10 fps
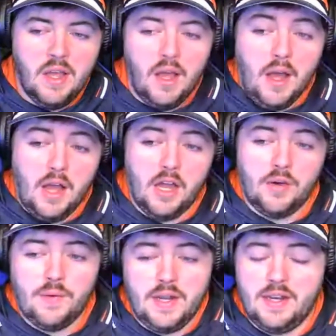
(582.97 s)

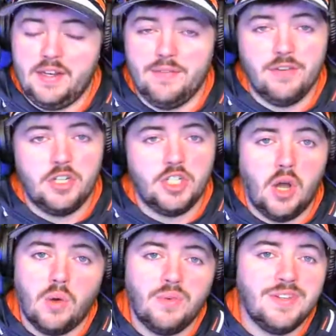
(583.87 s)
Denver
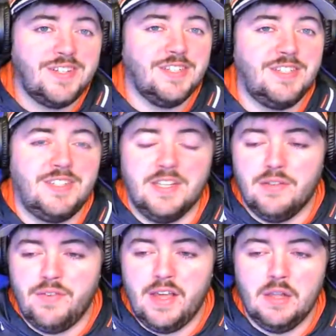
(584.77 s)
Jones still
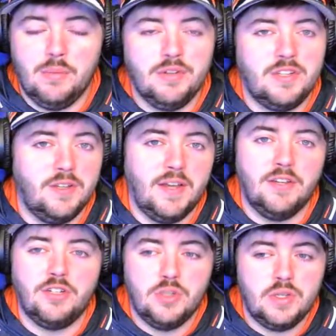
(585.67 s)
available, so you got
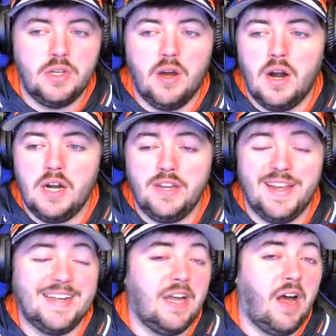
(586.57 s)
your shooting guard. You
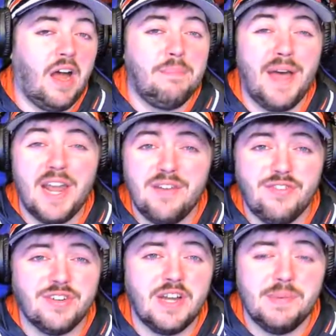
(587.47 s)
got Todd
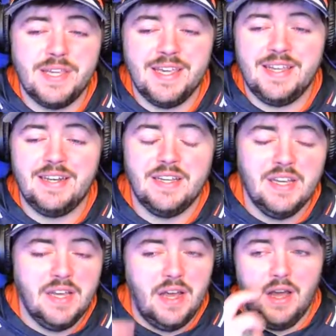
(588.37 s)
Pettiford coming in,
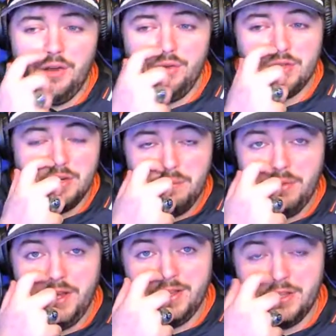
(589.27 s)
who's going to be
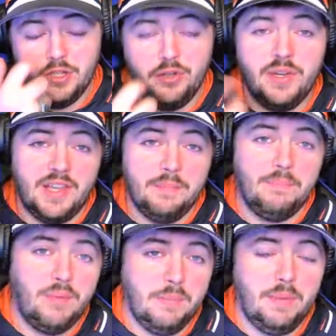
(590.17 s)
playing at 2. I think
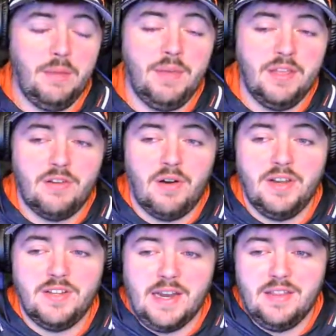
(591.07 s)
BP has already
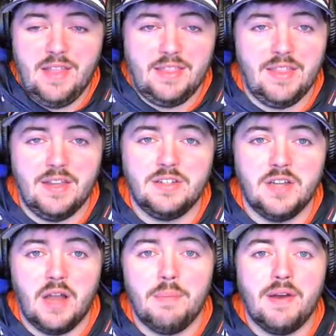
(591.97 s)
stated that
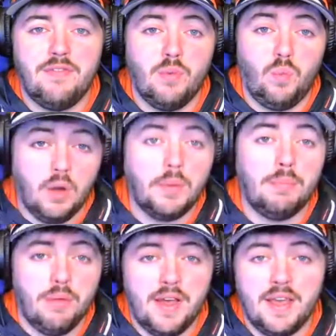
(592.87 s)
Todd Pettiford will be
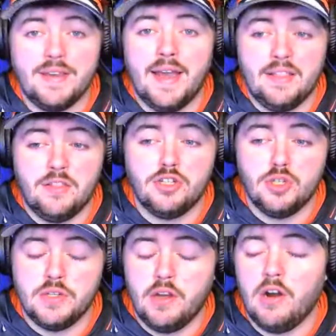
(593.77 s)
playing at the
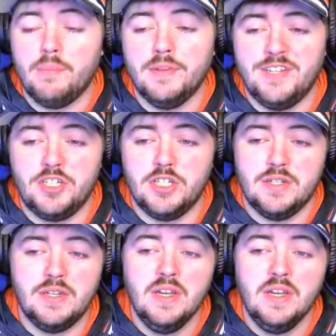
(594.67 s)
shooting guard position.